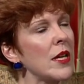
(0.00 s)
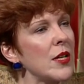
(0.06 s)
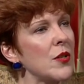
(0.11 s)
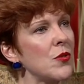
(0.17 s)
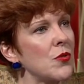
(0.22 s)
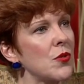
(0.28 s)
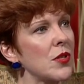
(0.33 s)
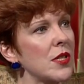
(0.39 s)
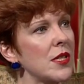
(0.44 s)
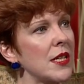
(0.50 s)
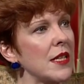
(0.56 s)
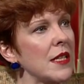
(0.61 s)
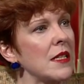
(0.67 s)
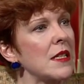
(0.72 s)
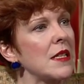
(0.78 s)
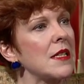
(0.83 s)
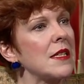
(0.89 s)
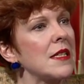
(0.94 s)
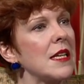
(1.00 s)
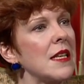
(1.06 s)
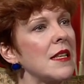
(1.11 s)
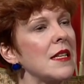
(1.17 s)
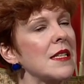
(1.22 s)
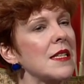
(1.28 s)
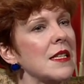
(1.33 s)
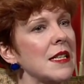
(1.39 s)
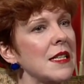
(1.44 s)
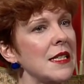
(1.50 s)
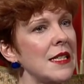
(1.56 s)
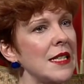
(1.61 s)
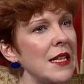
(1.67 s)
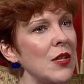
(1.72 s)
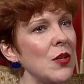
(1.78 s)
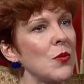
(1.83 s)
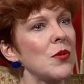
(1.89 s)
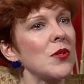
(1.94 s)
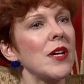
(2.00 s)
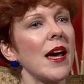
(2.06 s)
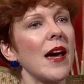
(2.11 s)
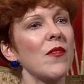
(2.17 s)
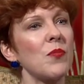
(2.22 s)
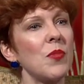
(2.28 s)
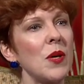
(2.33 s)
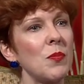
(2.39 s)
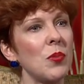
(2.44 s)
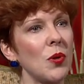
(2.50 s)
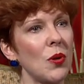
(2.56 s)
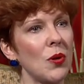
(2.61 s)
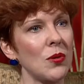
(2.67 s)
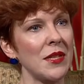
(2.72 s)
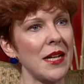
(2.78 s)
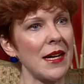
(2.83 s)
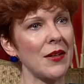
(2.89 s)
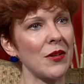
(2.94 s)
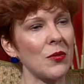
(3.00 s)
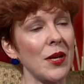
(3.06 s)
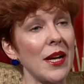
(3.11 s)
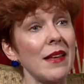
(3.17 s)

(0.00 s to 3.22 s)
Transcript: interesting to see this continue and to have people hold on to it.